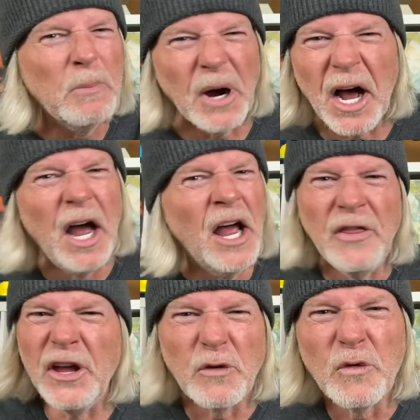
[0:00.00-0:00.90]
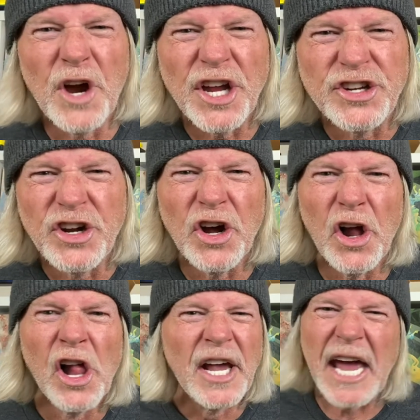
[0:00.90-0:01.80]
But the
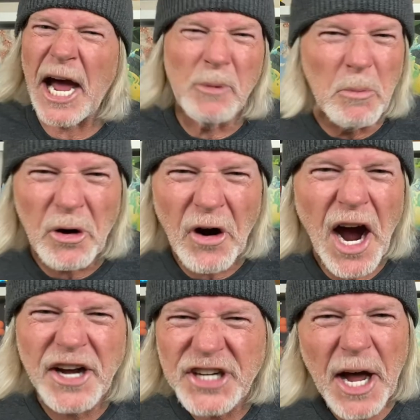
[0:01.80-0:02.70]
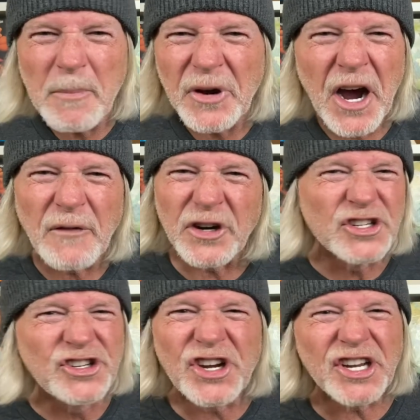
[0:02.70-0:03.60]
original Camel Mirage album cover is
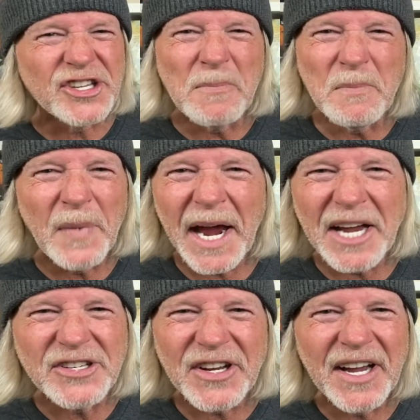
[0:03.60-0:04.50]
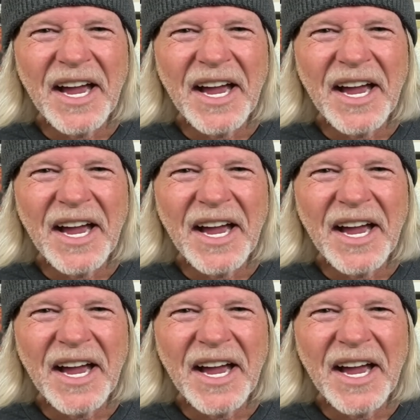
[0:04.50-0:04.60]
just amazing.